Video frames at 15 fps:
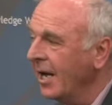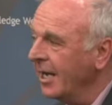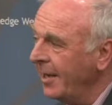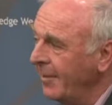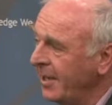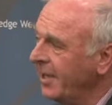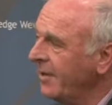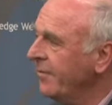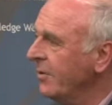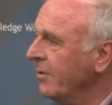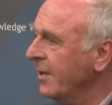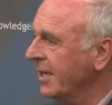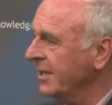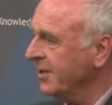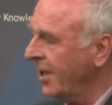Let me give you
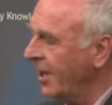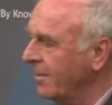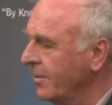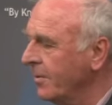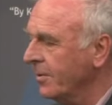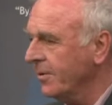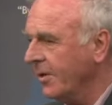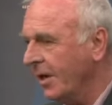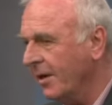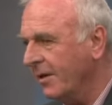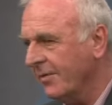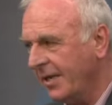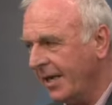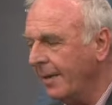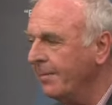an example, though,
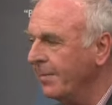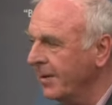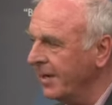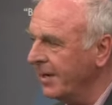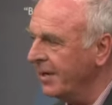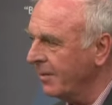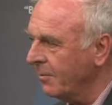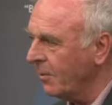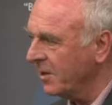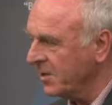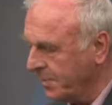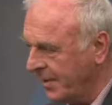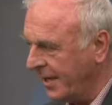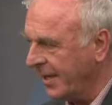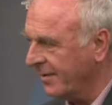of a company that was
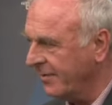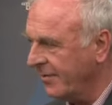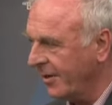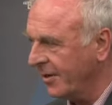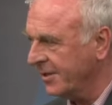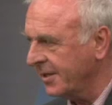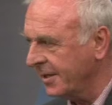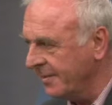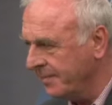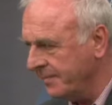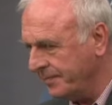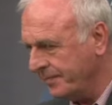big and foxy.